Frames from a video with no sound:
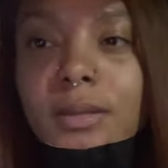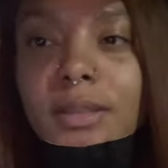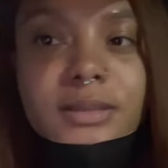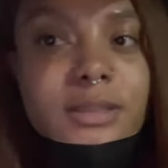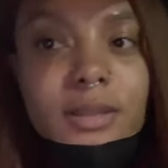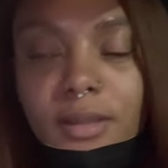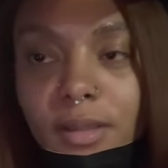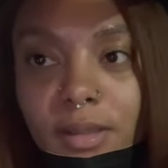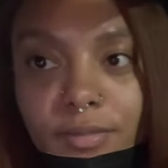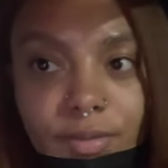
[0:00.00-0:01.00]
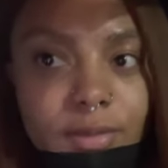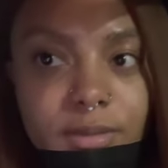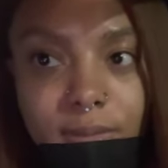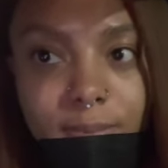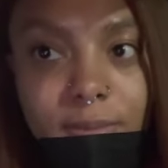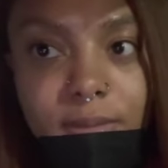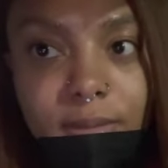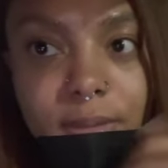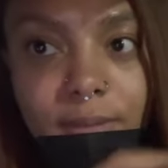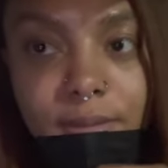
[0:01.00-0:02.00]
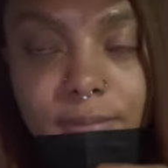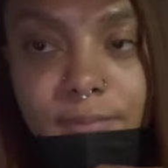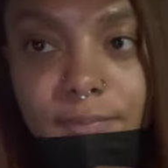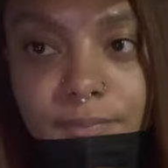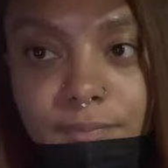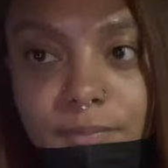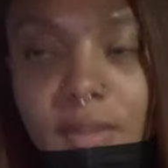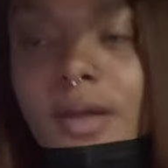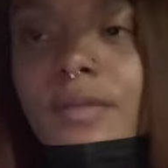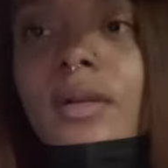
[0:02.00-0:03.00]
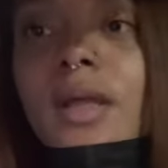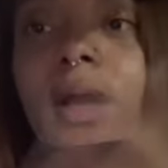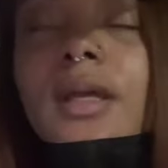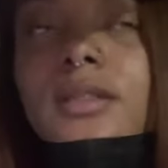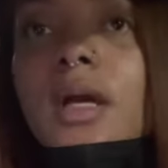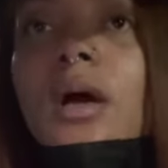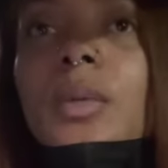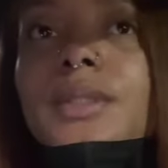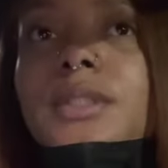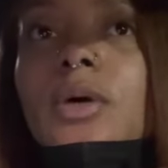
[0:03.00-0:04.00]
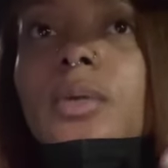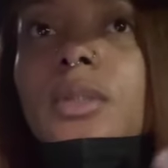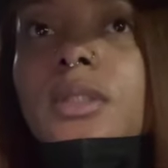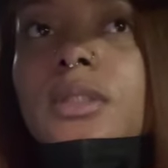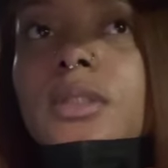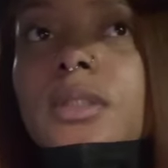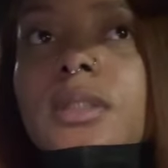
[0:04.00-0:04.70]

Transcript: it's uneven or something like and i feel like it's always gonna look